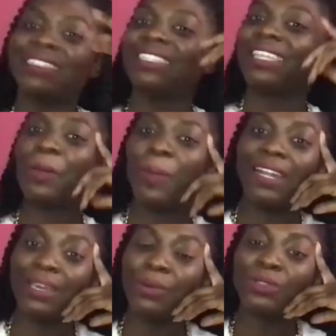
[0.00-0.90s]
about it,
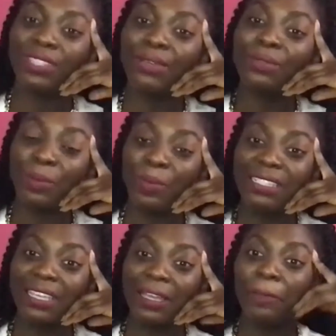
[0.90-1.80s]
it was
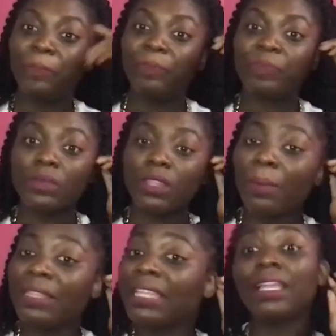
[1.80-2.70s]
amazing. But
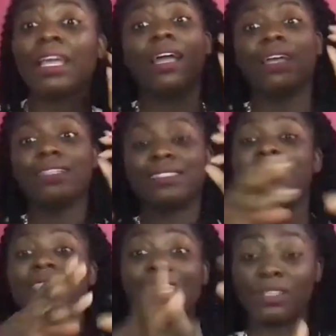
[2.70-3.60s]
then say
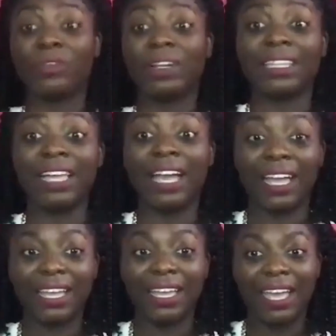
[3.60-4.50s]
taking something like that
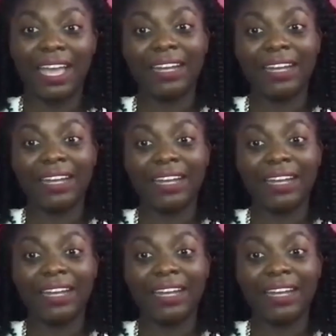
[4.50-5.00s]
and then now